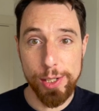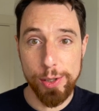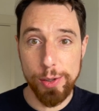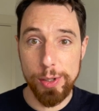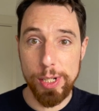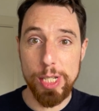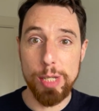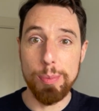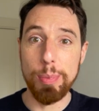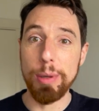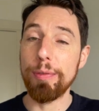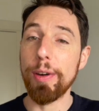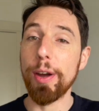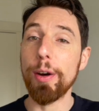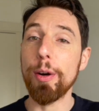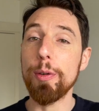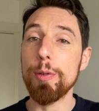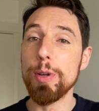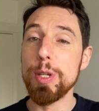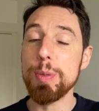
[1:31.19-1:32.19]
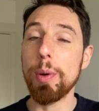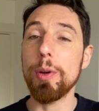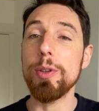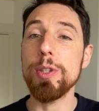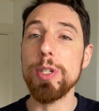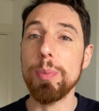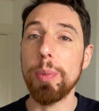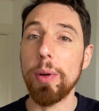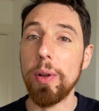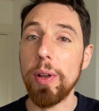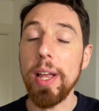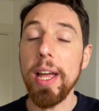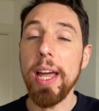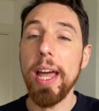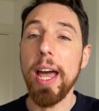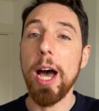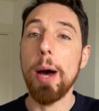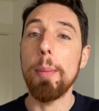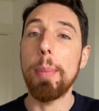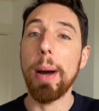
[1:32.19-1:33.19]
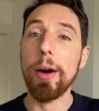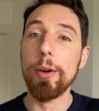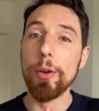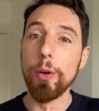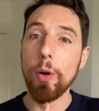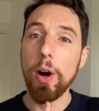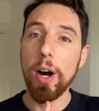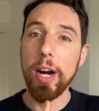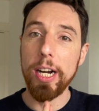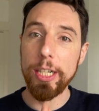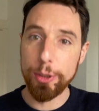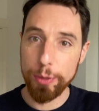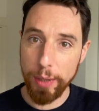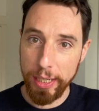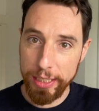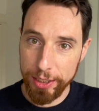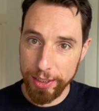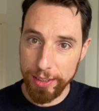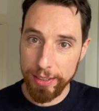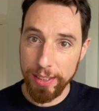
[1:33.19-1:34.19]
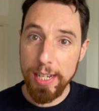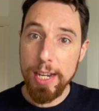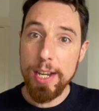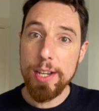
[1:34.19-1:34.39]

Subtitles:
you need to be very responsible about your hydration.